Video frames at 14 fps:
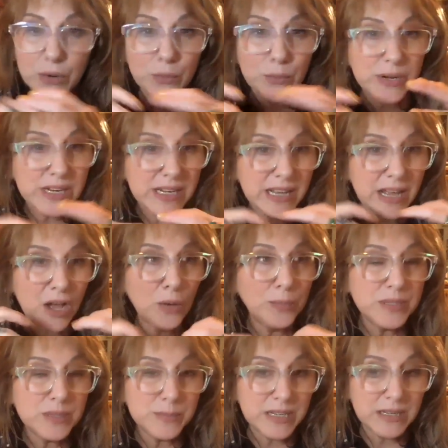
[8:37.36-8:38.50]
reading
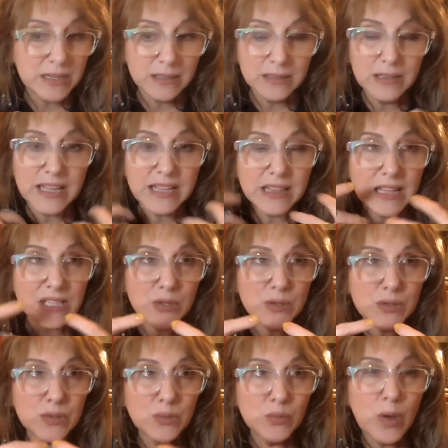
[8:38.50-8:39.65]
helps me. Like
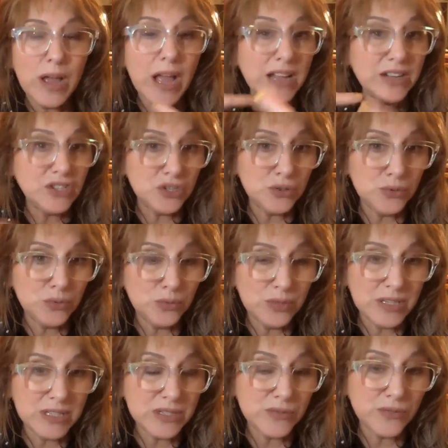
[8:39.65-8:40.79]
that's why I do
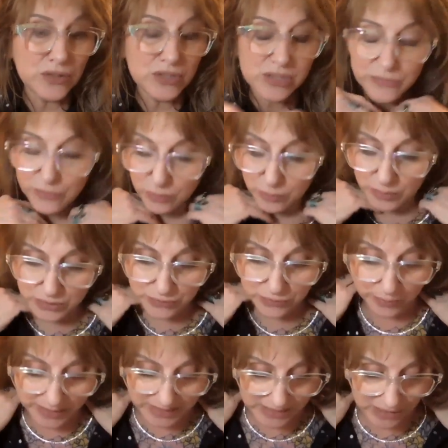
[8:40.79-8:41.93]
this first and foremost for
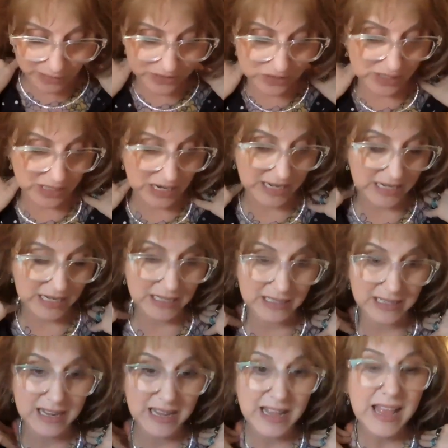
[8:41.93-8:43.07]
myself so that I can
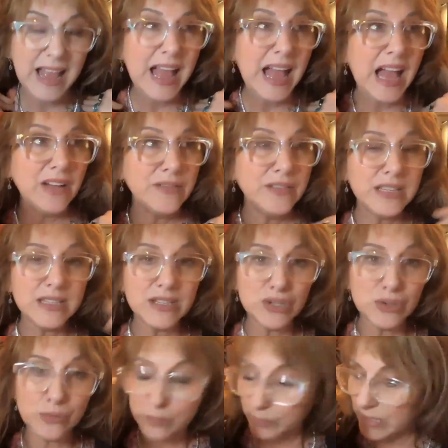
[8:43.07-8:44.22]
have this
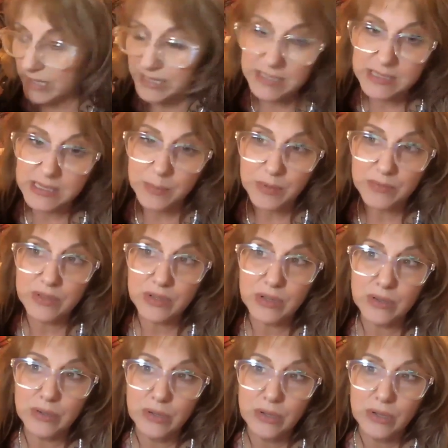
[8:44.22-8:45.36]
to replace some of
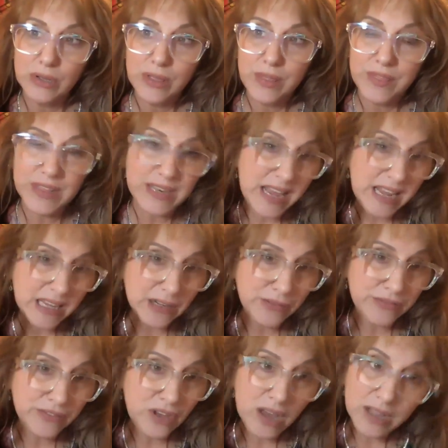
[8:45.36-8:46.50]
the negative
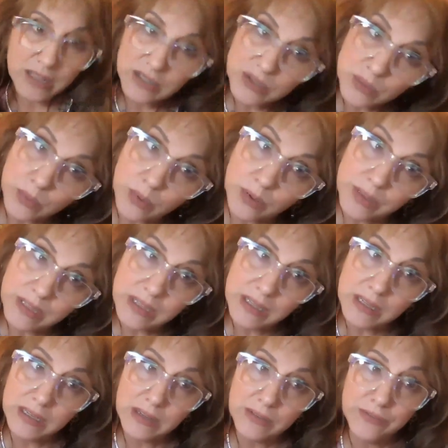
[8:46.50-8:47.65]
thoughts or
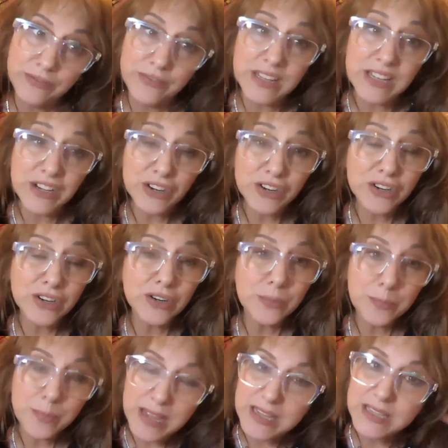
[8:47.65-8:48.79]
the
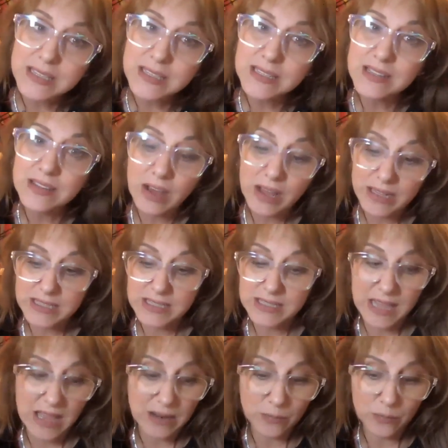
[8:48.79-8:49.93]
fear-based thoughts
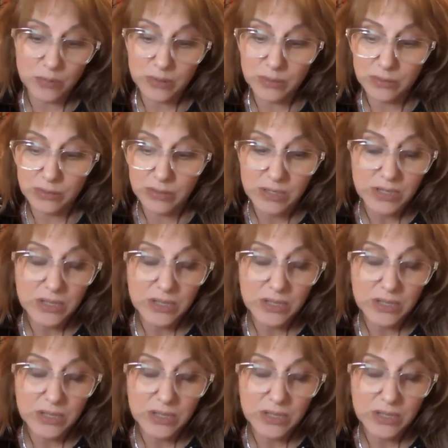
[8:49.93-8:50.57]
that will